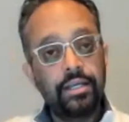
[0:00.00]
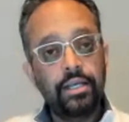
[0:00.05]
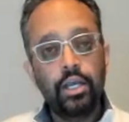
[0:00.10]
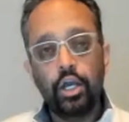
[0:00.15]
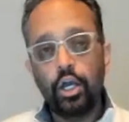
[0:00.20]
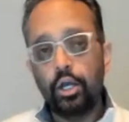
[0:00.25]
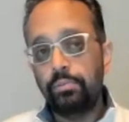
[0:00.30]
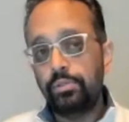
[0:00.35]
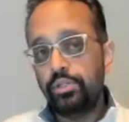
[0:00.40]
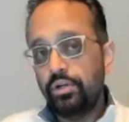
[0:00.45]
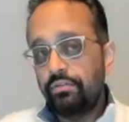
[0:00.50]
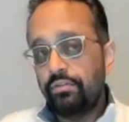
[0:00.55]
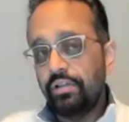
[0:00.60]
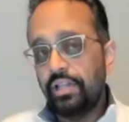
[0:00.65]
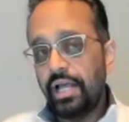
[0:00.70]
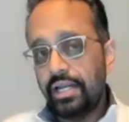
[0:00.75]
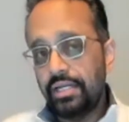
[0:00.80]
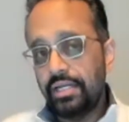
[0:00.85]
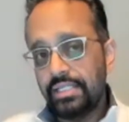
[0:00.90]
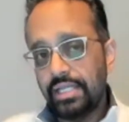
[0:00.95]
observe a
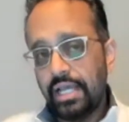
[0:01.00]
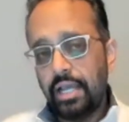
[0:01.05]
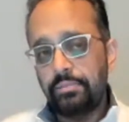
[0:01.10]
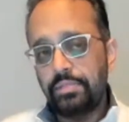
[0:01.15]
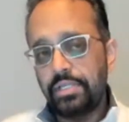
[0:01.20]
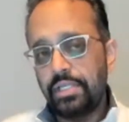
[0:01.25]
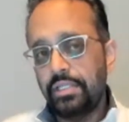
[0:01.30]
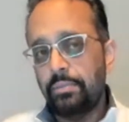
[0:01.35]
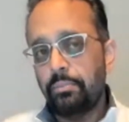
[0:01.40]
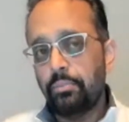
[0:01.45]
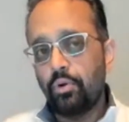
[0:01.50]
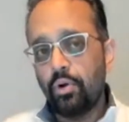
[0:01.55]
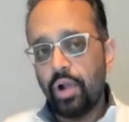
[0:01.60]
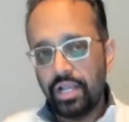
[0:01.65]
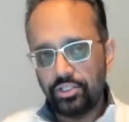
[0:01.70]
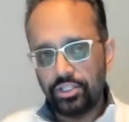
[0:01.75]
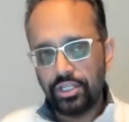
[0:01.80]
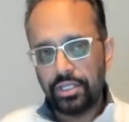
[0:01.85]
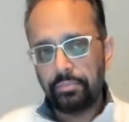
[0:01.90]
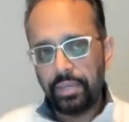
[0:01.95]
lot of times in the
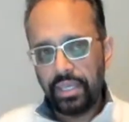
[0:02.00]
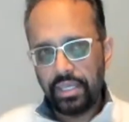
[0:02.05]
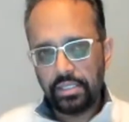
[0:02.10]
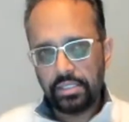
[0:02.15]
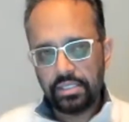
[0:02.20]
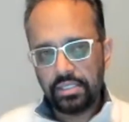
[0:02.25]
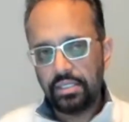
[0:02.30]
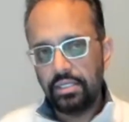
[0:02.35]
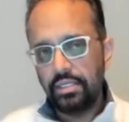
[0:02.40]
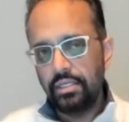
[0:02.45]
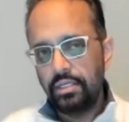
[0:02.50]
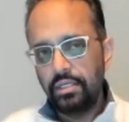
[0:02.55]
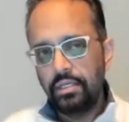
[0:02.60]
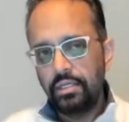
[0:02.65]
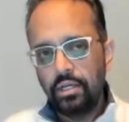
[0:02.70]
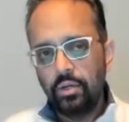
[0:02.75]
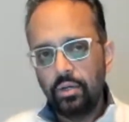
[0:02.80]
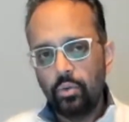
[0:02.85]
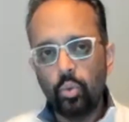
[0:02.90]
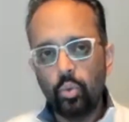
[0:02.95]
project-based
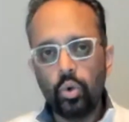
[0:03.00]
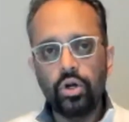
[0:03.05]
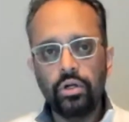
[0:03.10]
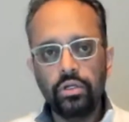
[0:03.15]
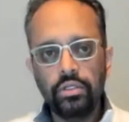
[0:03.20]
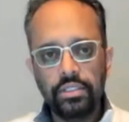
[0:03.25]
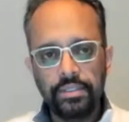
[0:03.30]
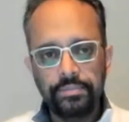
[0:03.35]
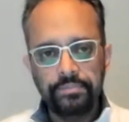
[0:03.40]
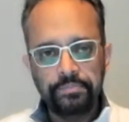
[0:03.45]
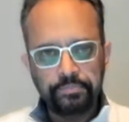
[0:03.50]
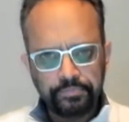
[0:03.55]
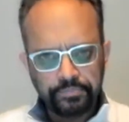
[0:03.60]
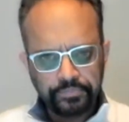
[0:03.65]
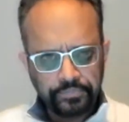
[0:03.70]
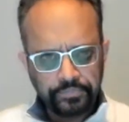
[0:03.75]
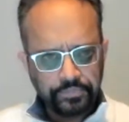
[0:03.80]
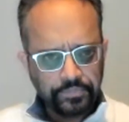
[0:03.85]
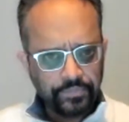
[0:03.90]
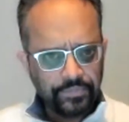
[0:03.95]
world
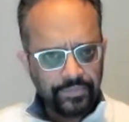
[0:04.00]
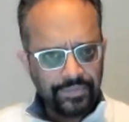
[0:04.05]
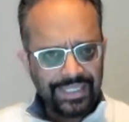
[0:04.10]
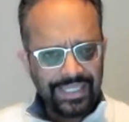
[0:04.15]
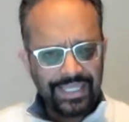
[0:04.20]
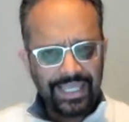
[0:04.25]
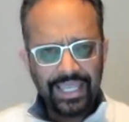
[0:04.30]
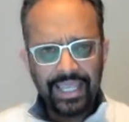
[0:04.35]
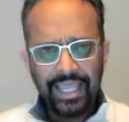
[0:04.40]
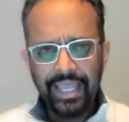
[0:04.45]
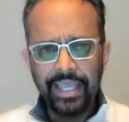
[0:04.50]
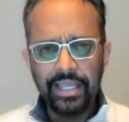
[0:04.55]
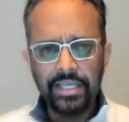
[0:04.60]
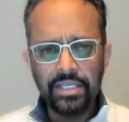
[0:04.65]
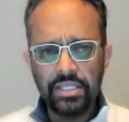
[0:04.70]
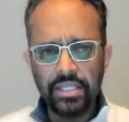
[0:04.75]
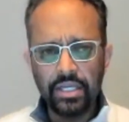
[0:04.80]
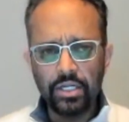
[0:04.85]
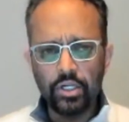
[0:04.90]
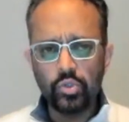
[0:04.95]
is
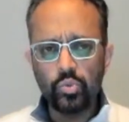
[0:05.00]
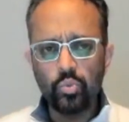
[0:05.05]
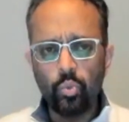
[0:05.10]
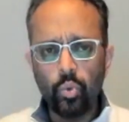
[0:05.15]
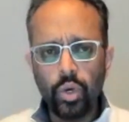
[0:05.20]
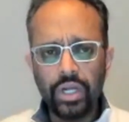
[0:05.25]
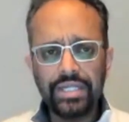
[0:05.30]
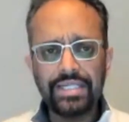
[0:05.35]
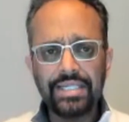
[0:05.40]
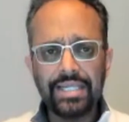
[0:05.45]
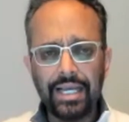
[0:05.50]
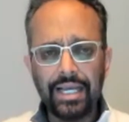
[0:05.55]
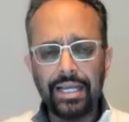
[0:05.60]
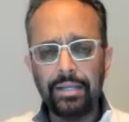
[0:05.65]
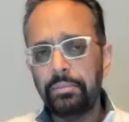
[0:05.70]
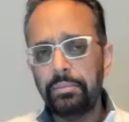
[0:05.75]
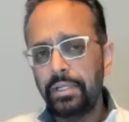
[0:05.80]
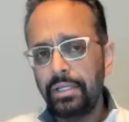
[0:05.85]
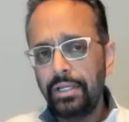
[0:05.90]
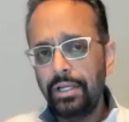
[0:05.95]
there's one
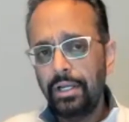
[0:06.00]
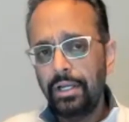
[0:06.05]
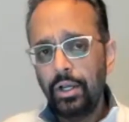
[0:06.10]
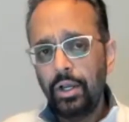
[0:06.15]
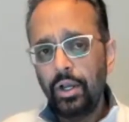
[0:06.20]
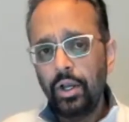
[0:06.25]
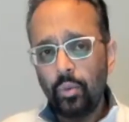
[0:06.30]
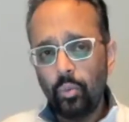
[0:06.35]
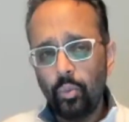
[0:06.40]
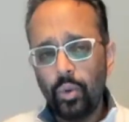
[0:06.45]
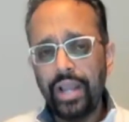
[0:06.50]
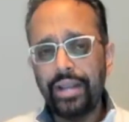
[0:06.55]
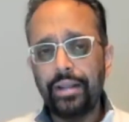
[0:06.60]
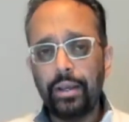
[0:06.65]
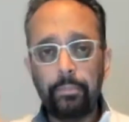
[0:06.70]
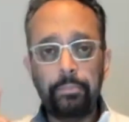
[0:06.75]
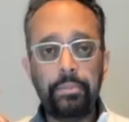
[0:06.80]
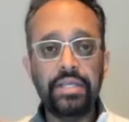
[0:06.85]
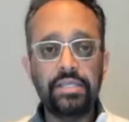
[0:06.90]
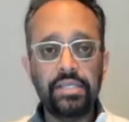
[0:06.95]
time when a
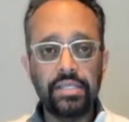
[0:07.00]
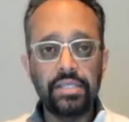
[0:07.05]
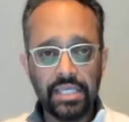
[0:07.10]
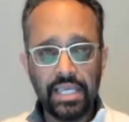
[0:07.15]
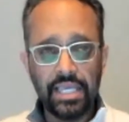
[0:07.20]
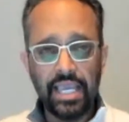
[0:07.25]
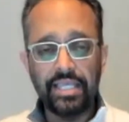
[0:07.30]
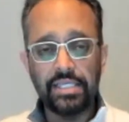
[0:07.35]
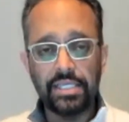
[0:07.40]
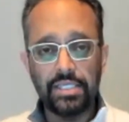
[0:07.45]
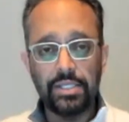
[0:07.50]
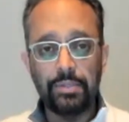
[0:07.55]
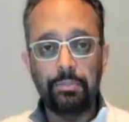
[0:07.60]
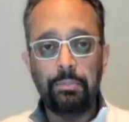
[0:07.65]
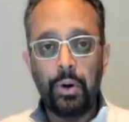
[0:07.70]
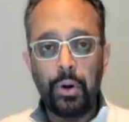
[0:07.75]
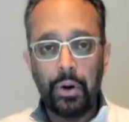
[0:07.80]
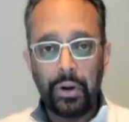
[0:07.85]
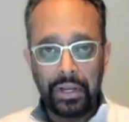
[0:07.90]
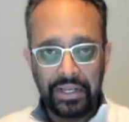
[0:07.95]
business case is
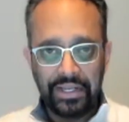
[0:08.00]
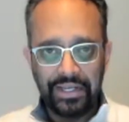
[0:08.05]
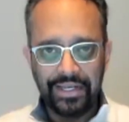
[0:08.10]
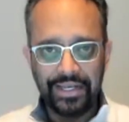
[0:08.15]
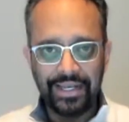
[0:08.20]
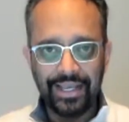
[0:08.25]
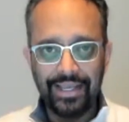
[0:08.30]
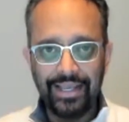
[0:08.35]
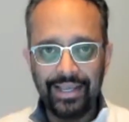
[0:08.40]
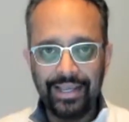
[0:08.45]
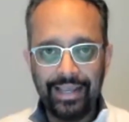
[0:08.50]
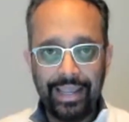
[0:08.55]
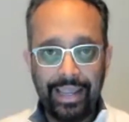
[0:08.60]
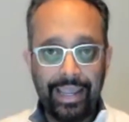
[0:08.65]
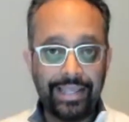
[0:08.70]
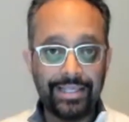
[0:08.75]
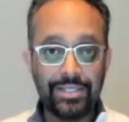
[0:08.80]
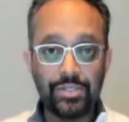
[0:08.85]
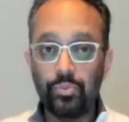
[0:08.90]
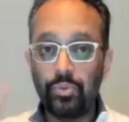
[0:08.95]
important.
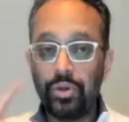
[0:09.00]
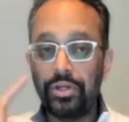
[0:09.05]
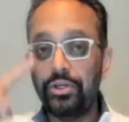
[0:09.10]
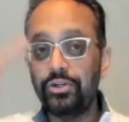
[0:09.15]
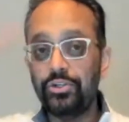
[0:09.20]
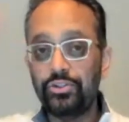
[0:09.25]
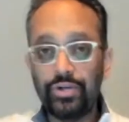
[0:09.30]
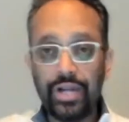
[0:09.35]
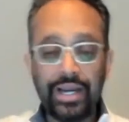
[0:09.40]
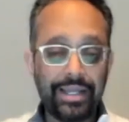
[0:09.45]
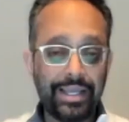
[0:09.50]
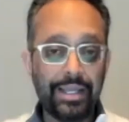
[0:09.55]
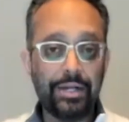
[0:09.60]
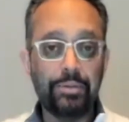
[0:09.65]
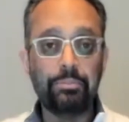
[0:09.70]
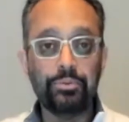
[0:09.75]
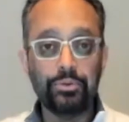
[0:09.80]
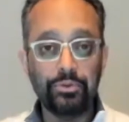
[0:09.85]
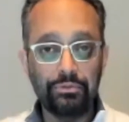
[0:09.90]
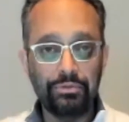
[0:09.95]
It's when you're trying to get
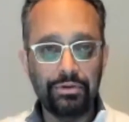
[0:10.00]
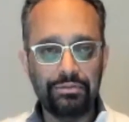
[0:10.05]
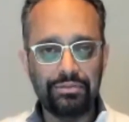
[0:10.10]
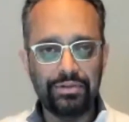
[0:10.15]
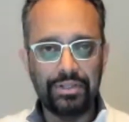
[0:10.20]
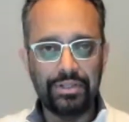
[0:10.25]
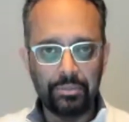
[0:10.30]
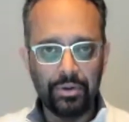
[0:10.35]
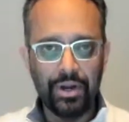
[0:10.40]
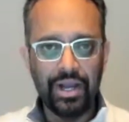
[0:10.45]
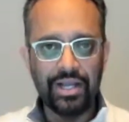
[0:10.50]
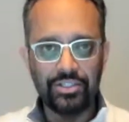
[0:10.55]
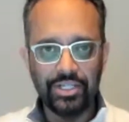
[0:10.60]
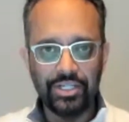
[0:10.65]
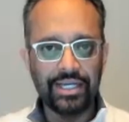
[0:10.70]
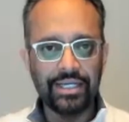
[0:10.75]
approval for the project.